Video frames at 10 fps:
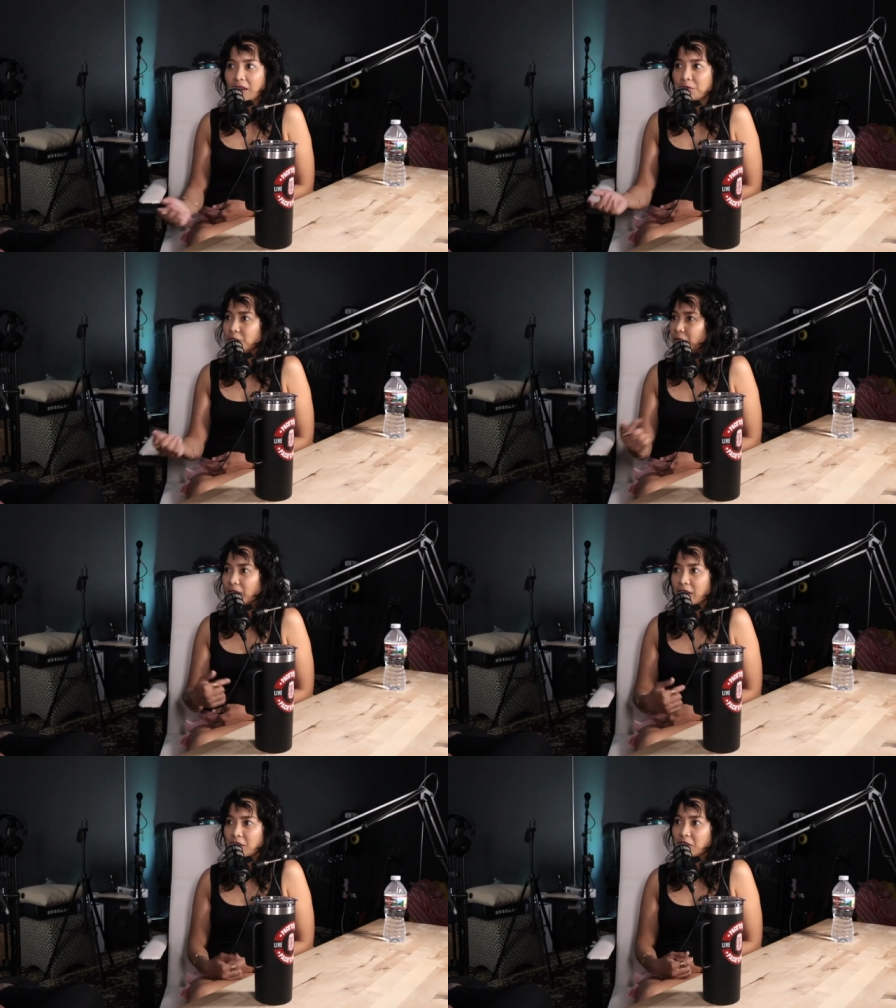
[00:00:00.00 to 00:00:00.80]
have to
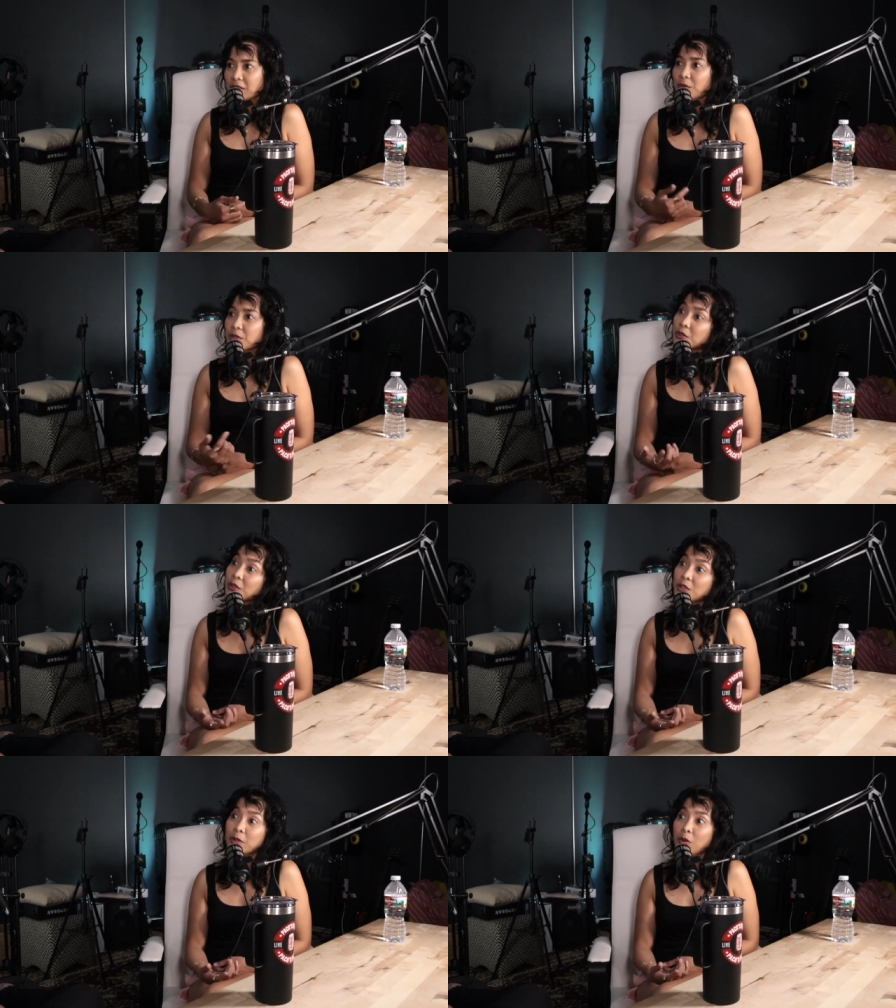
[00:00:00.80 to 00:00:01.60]
fly here because I was
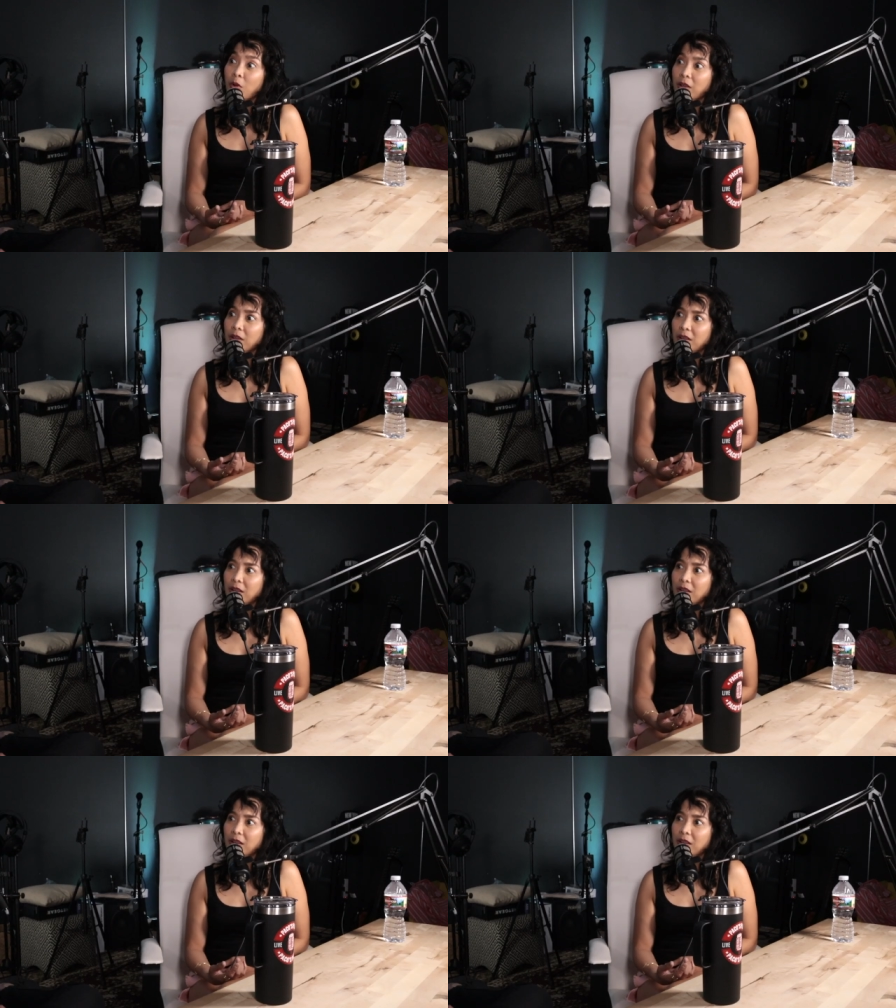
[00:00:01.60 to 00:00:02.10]
turning twenty-one.